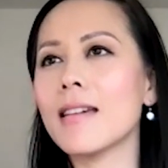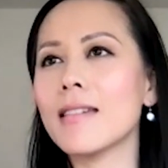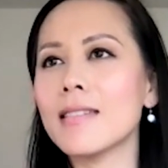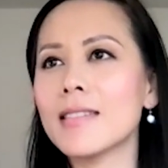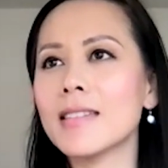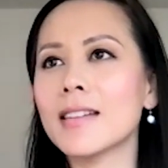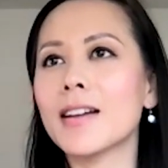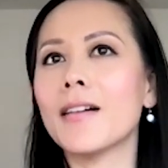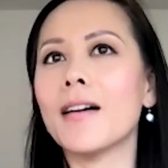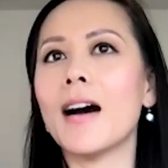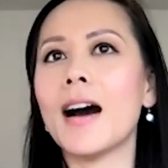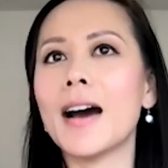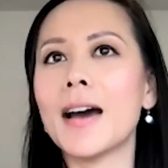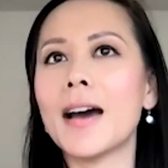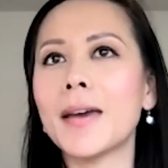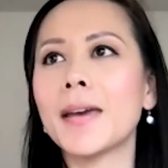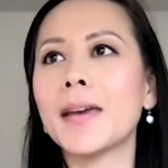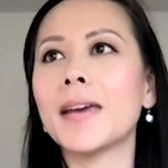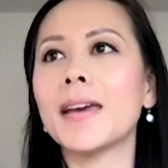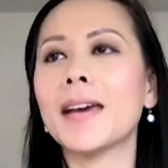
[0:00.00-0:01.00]

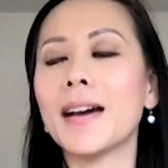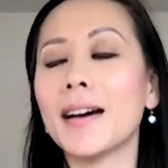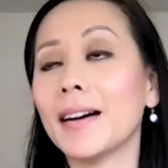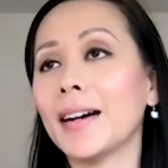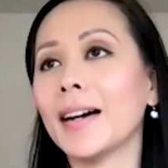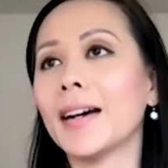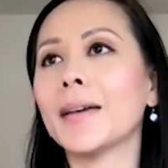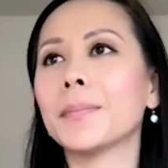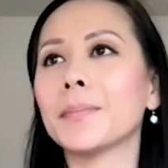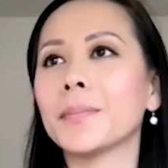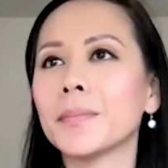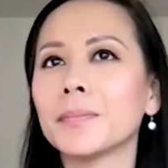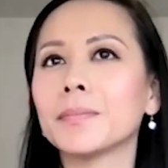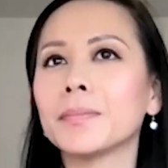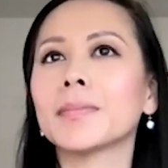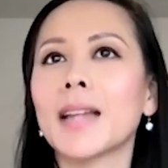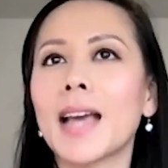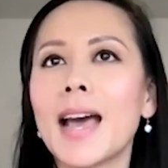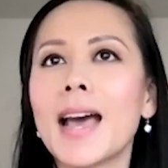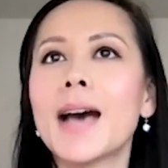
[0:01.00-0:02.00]
I'm
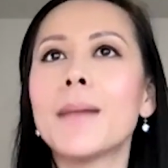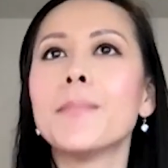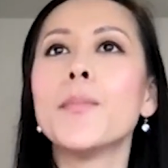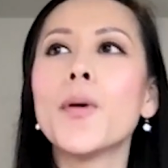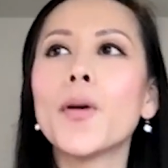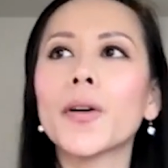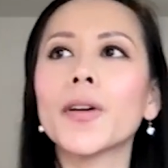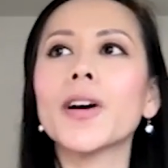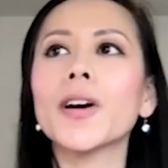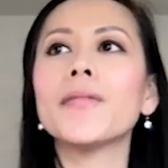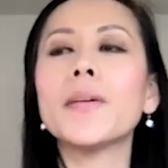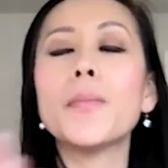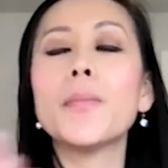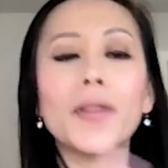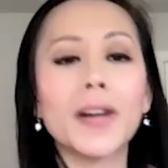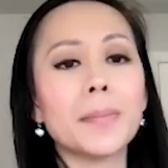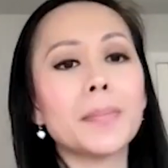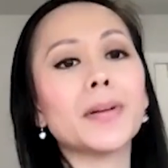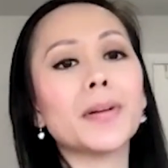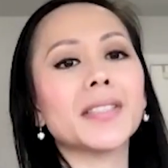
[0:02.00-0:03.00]
more of a
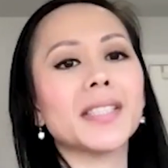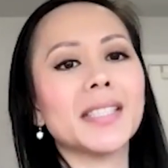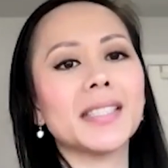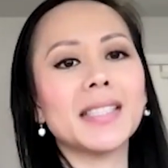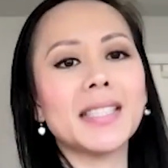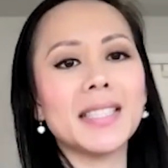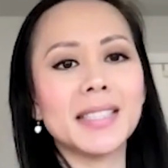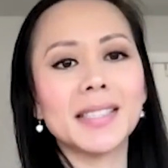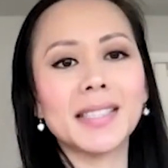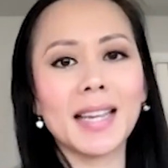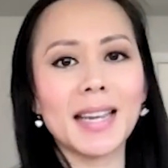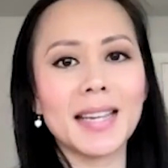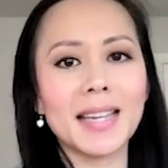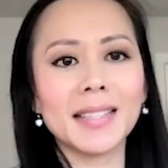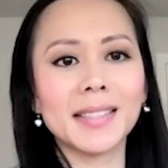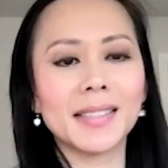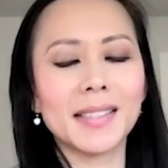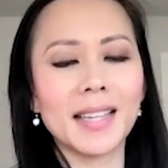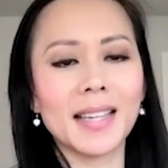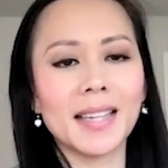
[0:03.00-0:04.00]
morning person these
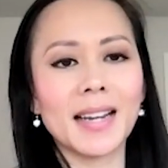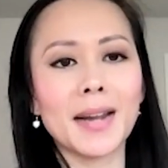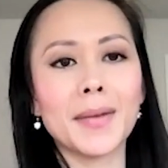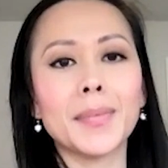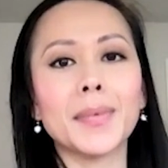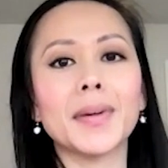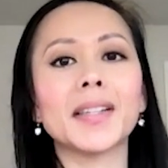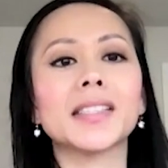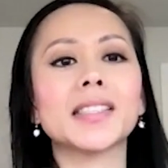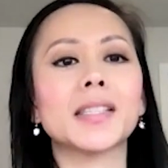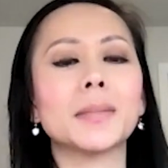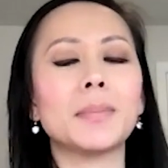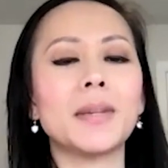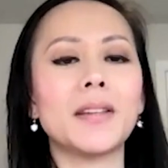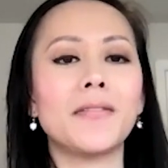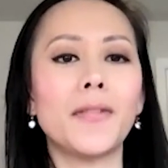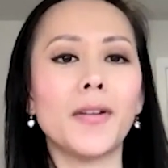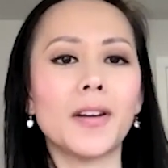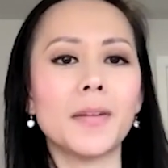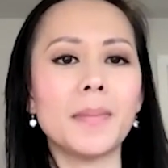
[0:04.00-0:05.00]
days than I was
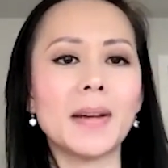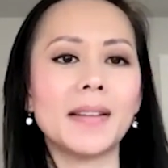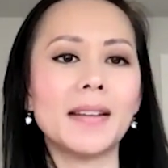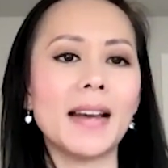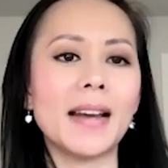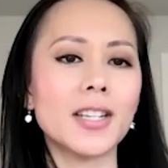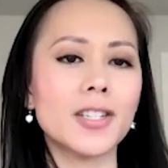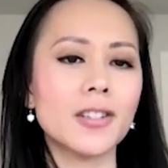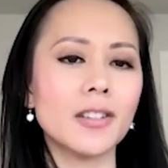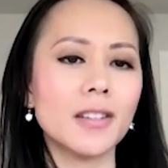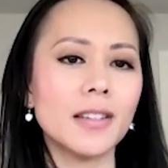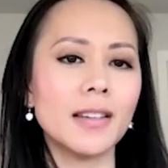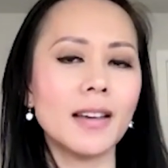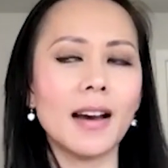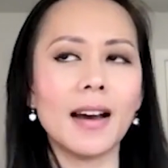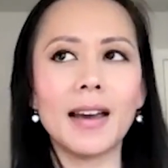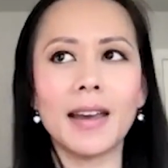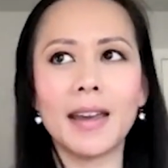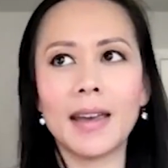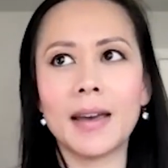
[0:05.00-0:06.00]
before, but naturally
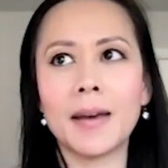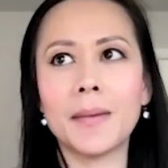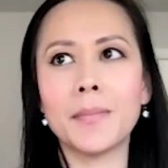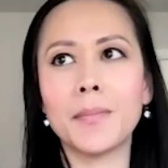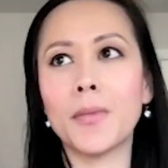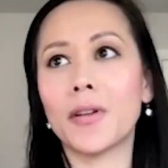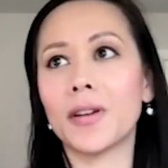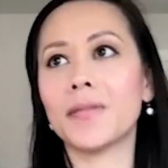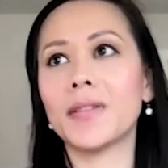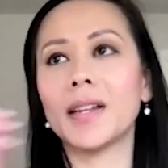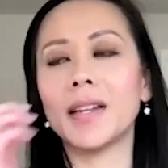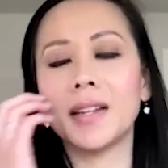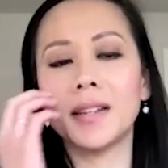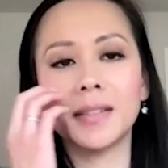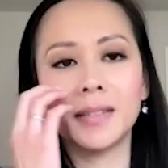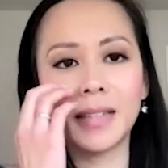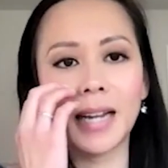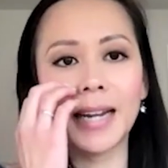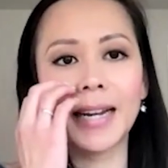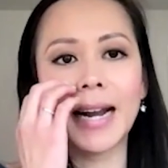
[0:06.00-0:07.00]
I am more of a
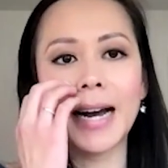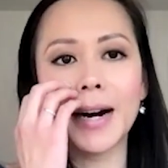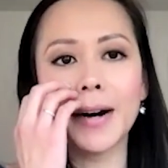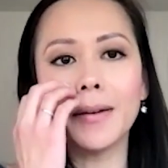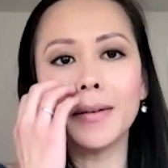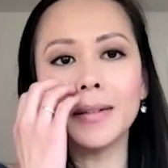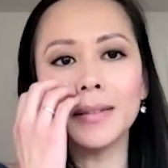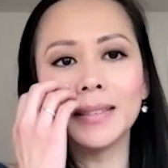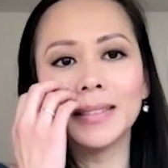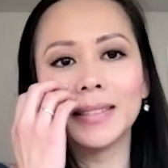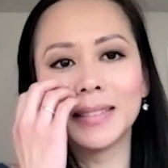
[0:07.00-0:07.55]
night owl.